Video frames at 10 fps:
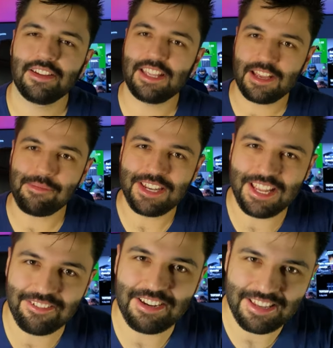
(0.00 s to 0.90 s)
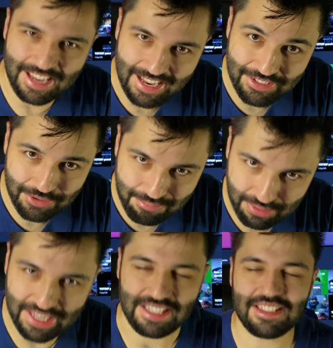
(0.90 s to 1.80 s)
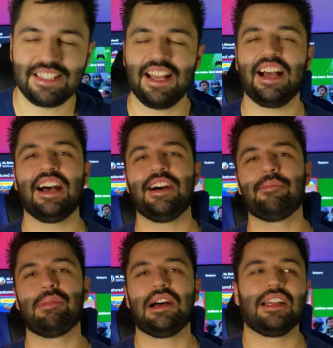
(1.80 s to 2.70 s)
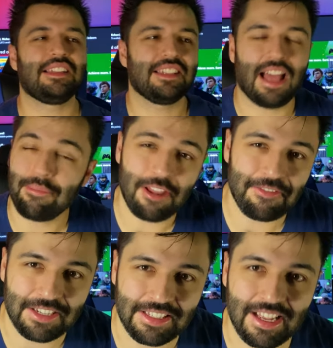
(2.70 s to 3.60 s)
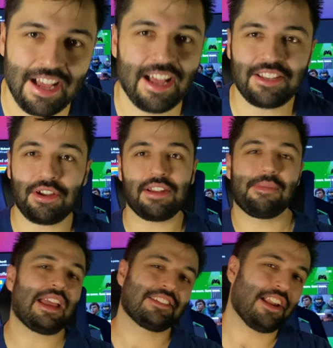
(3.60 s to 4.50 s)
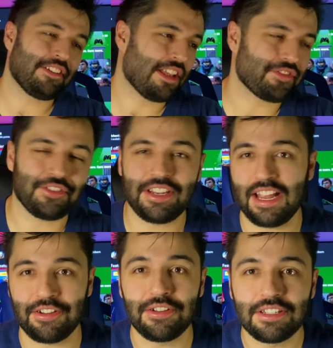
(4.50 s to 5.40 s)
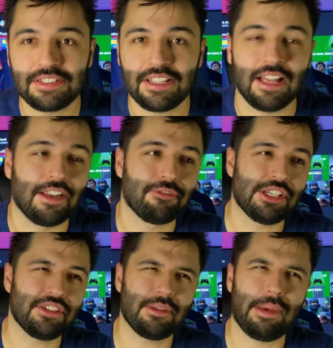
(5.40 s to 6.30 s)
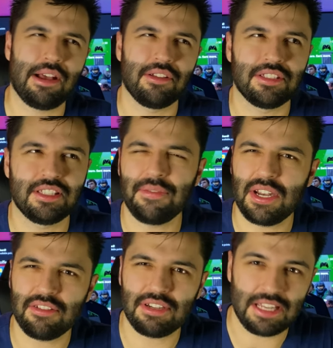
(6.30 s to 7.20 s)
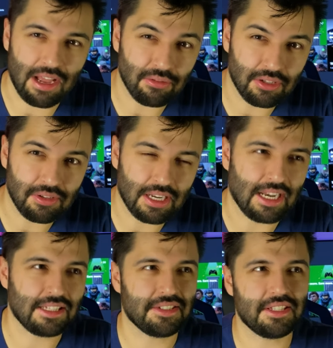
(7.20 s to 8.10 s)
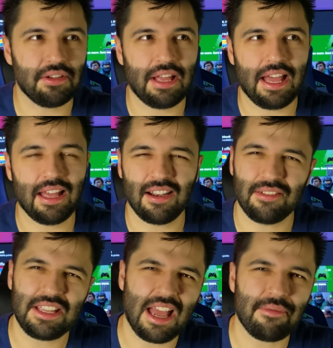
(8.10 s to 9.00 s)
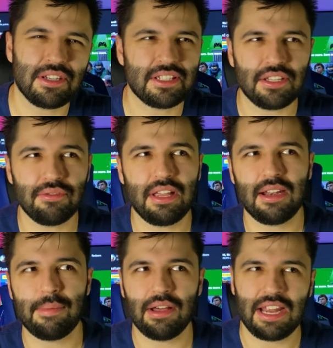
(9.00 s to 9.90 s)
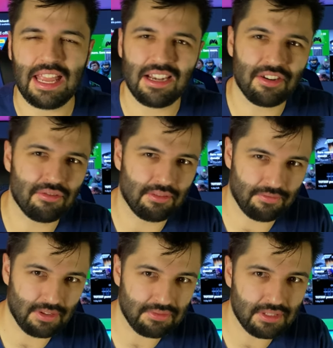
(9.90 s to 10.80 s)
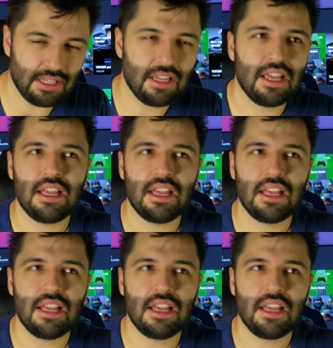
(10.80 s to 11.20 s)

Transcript: gigabit internet at your place, uh, but I'm loving it. Uh, I tried to max it out yesterday and I couldn't. I reached about 700 download and I still had, on the average, I do get about 850.